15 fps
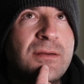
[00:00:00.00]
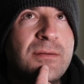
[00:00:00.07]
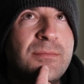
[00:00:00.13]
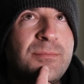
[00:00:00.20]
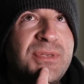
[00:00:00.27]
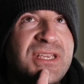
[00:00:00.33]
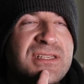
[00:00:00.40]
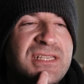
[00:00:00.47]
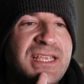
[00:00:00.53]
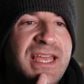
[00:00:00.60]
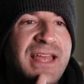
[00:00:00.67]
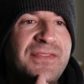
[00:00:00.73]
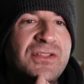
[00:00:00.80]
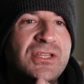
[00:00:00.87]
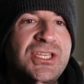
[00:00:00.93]
Because
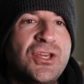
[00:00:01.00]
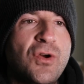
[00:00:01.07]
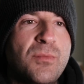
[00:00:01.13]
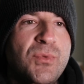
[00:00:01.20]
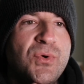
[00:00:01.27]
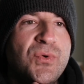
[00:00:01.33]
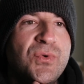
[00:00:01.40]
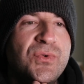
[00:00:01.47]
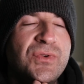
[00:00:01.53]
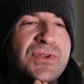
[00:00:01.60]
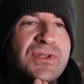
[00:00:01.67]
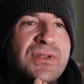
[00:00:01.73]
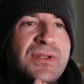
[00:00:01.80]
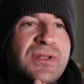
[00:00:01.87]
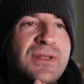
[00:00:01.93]
again, the Leo
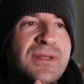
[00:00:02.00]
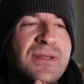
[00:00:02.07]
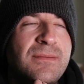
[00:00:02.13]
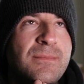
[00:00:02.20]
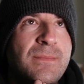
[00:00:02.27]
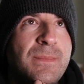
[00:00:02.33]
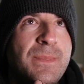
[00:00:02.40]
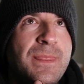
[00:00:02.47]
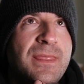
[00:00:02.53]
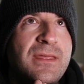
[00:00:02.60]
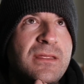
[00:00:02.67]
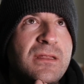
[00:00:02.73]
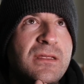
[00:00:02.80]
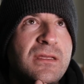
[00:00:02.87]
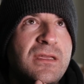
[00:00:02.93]
moon
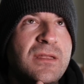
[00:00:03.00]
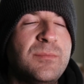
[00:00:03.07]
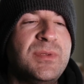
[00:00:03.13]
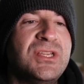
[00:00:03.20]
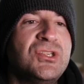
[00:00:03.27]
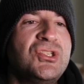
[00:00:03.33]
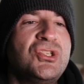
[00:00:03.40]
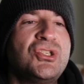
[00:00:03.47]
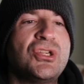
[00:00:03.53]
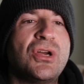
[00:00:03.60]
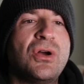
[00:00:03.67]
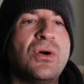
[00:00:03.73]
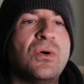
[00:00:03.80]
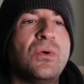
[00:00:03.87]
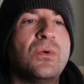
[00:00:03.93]
can be
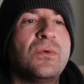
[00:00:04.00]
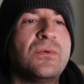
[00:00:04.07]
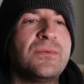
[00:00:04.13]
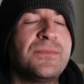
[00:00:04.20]
so